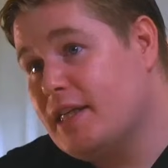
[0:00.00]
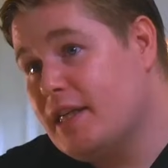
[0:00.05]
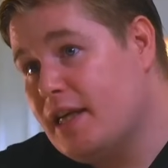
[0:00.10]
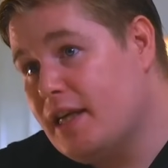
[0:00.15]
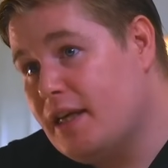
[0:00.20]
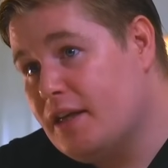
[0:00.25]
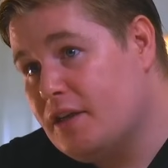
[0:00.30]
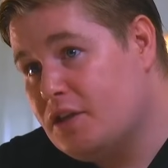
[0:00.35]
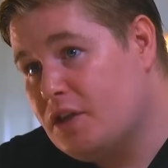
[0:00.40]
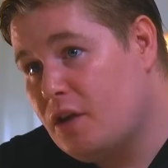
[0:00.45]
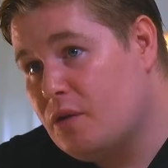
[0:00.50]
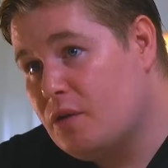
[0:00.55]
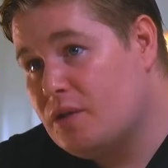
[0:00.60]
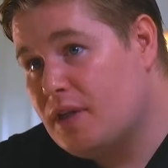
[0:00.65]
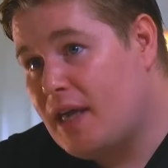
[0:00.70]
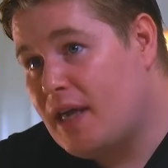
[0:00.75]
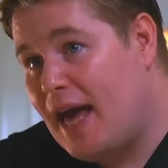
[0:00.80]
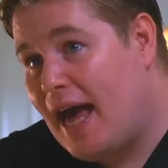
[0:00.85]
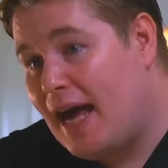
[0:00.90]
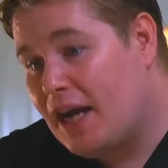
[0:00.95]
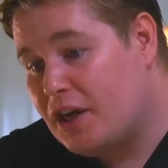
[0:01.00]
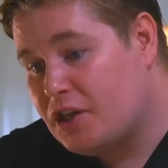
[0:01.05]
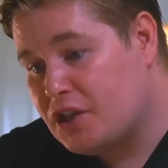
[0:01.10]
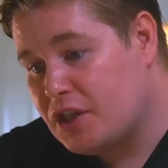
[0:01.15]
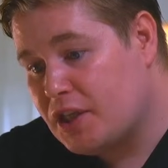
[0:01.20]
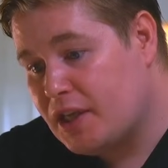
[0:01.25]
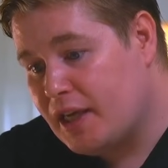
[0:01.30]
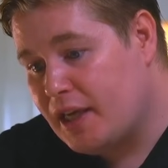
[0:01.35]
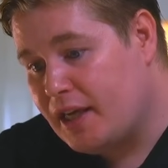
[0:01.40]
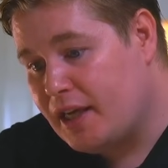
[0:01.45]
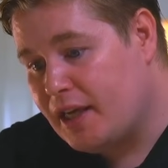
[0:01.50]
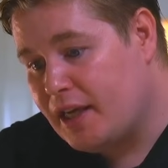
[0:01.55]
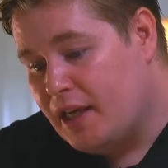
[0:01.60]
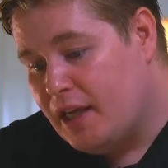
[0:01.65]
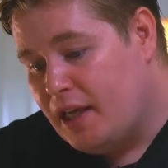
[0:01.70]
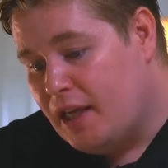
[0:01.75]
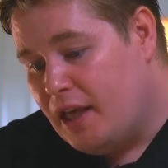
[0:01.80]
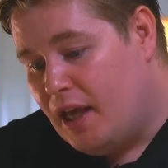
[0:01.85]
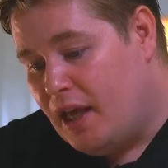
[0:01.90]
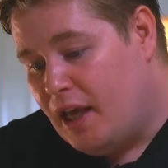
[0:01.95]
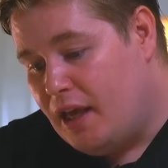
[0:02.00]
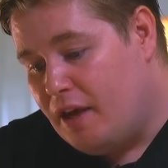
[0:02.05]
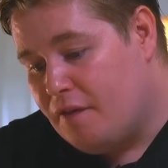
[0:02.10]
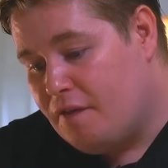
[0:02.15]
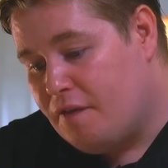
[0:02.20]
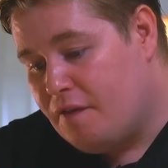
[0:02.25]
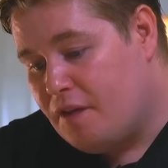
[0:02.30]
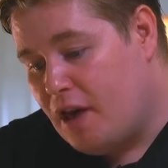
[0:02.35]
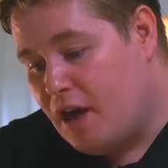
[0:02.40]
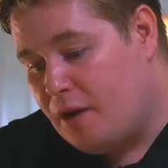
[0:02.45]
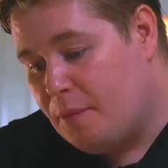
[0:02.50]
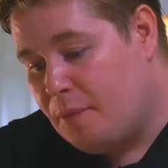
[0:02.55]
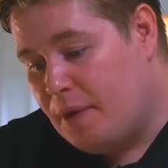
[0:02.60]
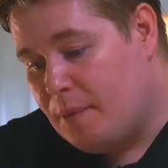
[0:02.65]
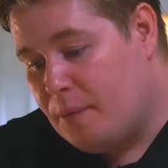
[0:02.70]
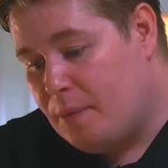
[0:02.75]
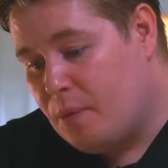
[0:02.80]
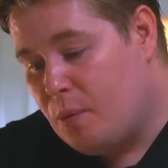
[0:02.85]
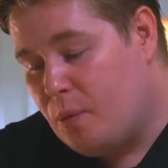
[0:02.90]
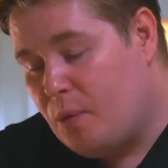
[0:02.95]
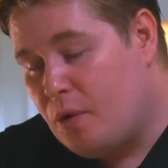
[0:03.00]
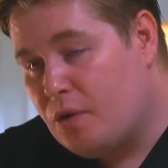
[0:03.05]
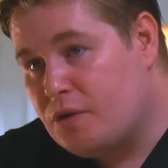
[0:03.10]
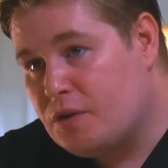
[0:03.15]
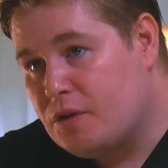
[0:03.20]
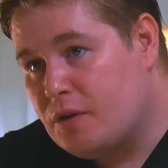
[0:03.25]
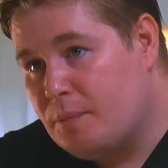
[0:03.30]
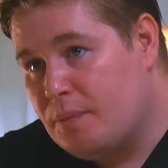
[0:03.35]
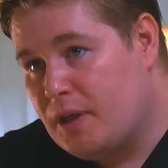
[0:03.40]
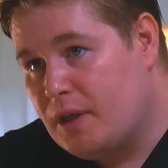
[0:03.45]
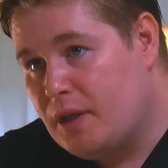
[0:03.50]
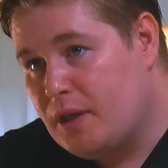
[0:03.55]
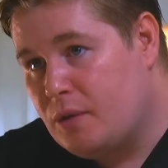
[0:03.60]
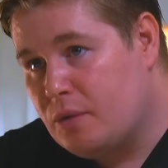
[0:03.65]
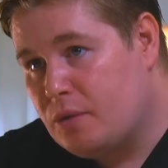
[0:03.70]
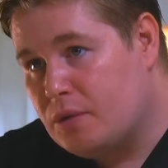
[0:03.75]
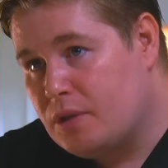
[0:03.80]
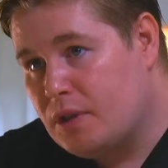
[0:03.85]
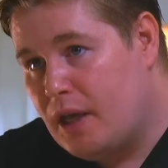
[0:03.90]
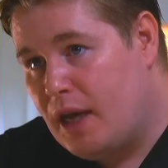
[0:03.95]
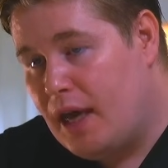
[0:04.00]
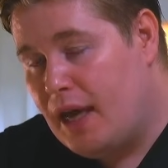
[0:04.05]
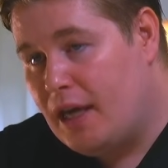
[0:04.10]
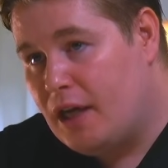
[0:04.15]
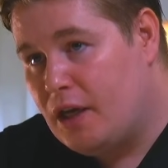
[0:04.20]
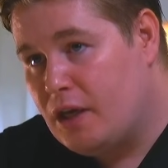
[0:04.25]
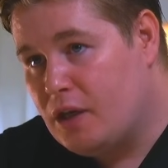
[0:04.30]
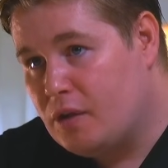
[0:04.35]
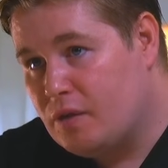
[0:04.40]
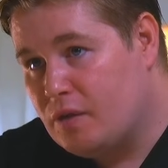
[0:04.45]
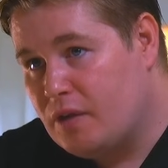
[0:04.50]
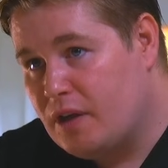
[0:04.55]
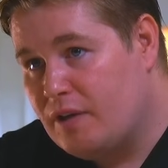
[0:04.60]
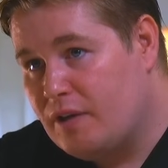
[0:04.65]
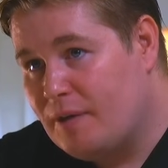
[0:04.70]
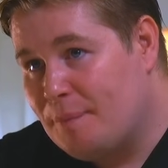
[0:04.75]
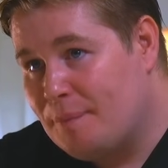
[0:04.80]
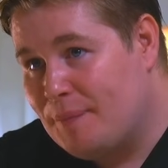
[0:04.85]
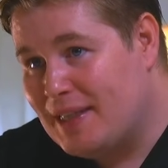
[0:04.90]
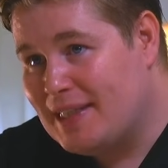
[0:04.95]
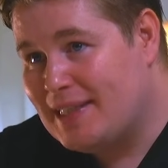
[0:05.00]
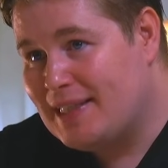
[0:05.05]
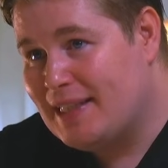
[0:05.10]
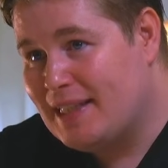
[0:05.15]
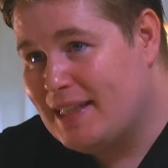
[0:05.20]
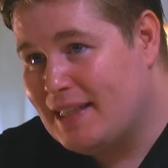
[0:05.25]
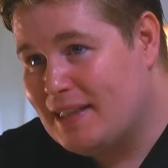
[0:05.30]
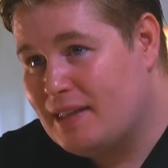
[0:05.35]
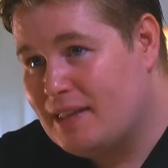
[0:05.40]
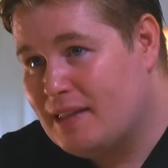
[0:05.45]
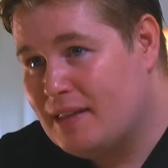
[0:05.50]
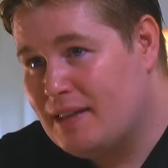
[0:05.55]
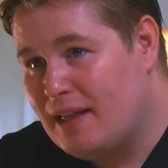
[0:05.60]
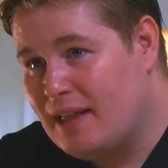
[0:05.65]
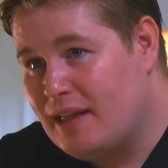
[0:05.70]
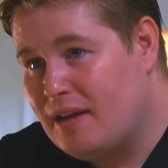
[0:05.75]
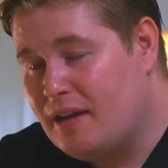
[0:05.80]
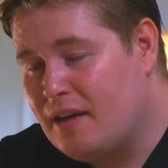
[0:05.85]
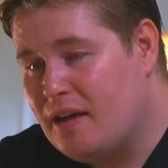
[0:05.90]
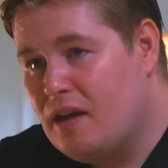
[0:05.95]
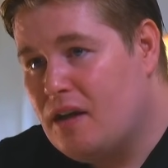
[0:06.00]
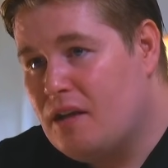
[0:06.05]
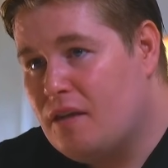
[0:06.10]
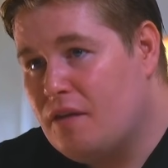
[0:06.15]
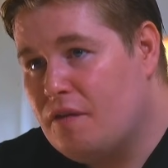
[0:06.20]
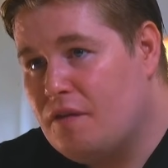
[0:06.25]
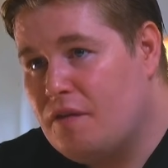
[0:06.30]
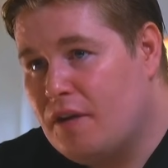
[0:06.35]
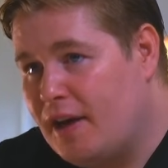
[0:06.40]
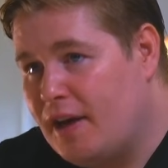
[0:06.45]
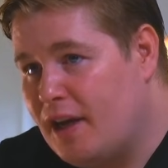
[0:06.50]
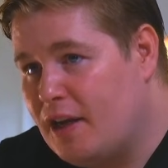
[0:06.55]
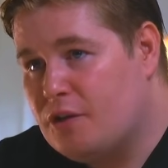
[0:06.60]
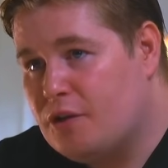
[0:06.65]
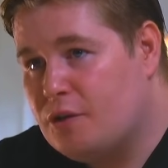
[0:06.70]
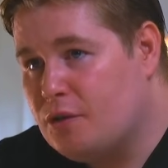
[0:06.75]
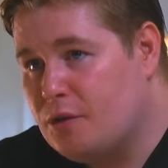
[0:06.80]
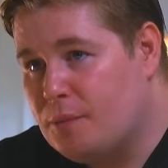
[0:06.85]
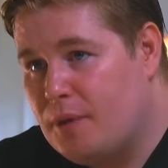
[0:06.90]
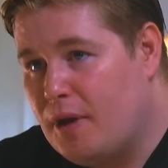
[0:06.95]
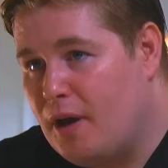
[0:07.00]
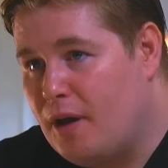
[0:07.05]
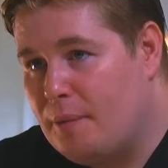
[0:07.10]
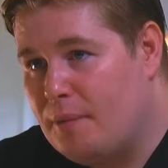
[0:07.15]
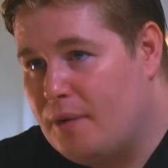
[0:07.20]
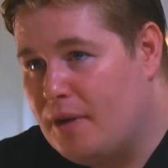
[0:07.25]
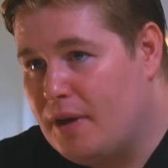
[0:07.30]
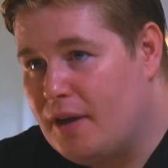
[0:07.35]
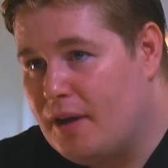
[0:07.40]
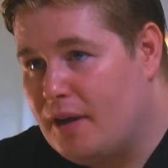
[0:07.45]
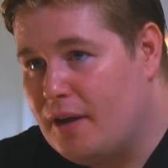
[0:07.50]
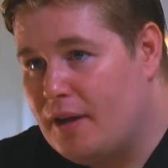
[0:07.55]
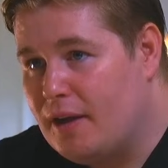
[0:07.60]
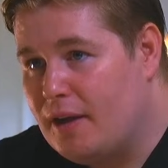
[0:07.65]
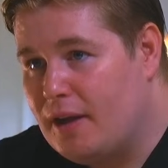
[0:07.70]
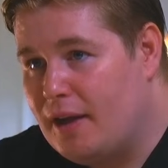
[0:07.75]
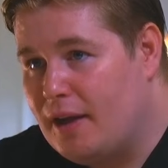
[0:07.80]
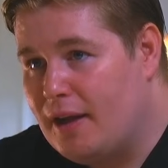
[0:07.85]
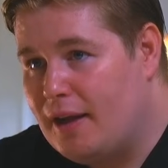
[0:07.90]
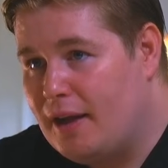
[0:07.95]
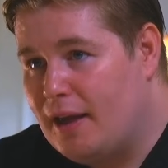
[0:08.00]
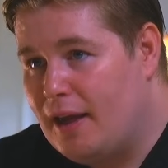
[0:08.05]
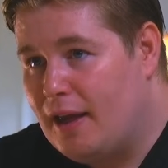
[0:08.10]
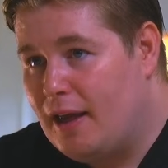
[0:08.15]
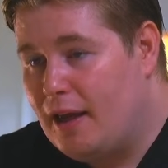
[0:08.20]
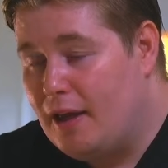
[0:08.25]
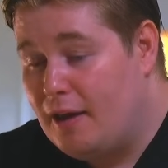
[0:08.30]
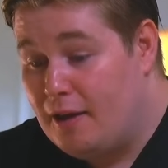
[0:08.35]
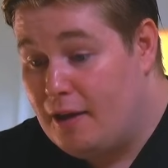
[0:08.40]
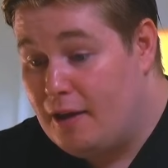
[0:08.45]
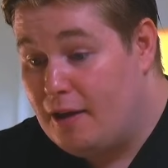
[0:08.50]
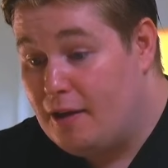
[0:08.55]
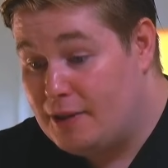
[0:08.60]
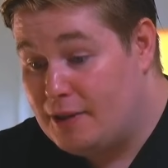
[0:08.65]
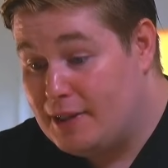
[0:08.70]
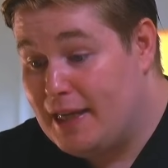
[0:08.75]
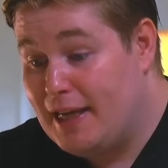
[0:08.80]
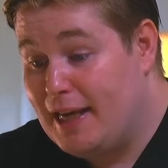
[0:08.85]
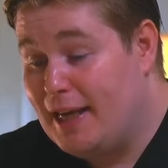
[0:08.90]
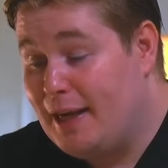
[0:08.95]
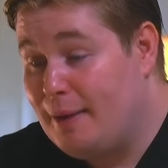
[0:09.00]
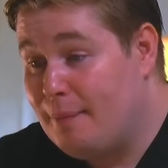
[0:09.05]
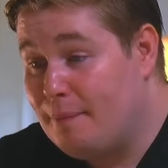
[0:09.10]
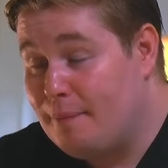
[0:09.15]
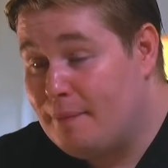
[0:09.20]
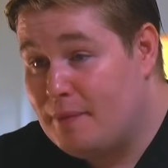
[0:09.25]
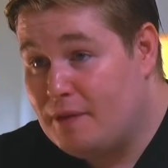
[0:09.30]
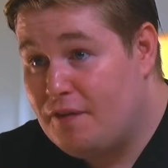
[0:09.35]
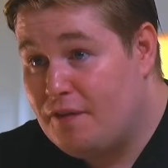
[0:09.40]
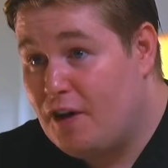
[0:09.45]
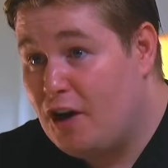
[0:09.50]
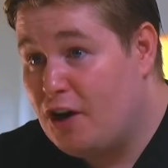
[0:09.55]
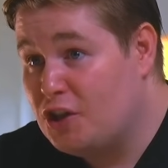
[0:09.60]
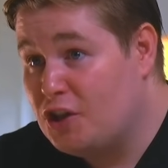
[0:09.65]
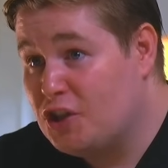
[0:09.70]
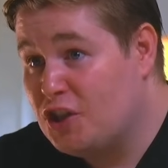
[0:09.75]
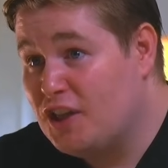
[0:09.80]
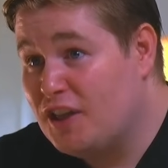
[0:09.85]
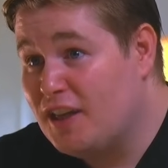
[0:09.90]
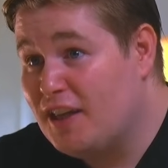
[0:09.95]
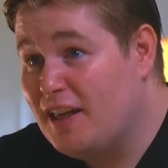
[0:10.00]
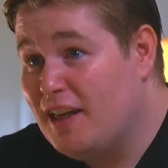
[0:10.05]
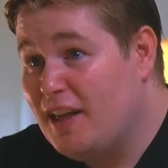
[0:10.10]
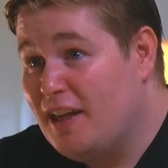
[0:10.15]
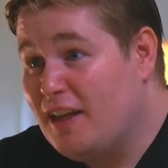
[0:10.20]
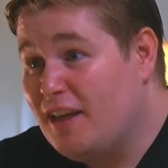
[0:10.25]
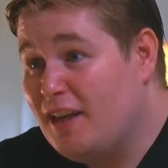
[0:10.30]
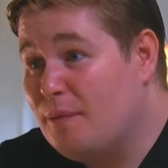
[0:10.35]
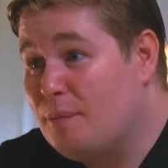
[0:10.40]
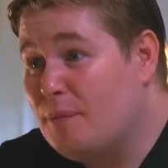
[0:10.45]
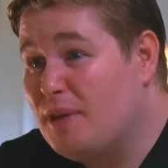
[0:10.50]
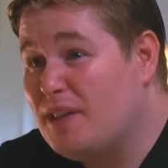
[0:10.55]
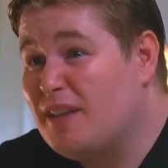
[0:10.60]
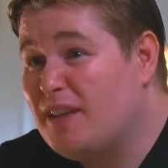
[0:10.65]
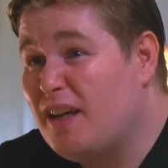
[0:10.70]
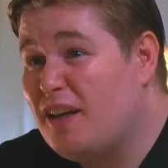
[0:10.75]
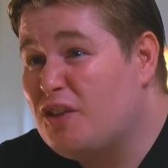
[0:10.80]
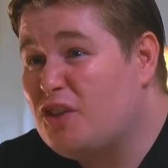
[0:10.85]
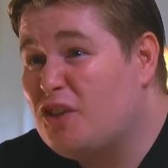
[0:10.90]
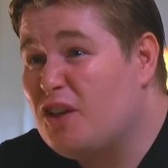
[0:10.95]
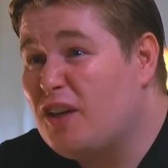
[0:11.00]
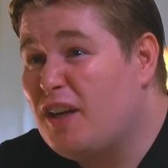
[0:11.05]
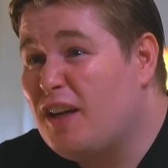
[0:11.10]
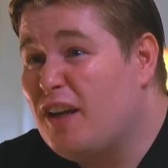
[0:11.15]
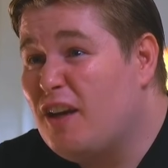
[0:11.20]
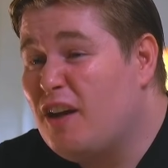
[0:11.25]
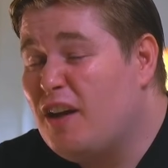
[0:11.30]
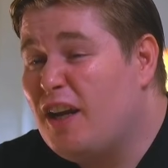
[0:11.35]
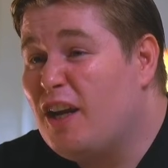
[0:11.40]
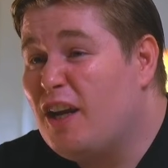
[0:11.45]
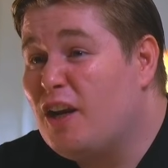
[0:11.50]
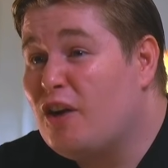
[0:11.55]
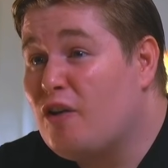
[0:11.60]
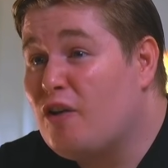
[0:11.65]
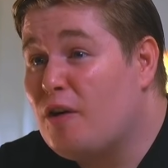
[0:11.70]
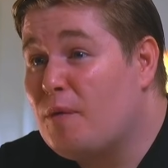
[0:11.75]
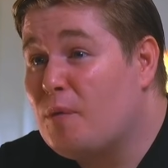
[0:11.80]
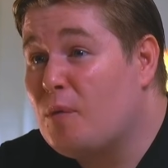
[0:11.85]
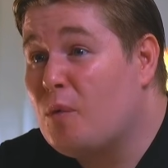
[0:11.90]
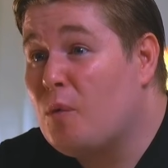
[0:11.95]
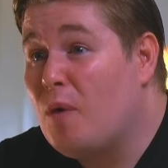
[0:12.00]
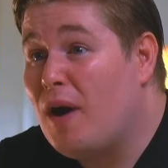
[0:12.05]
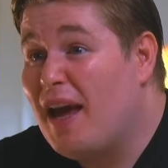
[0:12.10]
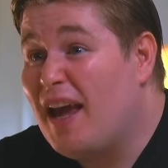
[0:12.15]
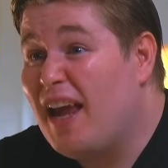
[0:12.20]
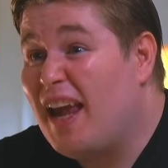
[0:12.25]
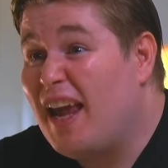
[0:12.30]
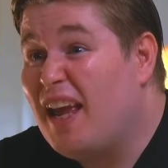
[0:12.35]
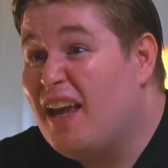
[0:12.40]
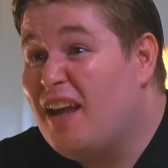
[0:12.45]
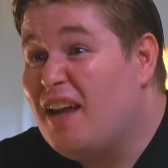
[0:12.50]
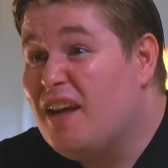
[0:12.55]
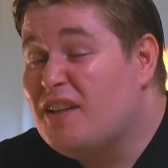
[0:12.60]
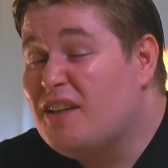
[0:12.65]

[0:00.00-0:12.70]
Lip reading: it, it shows that actually, if young people want to build a career in business, then the financial department, a team function, can be such an incredible way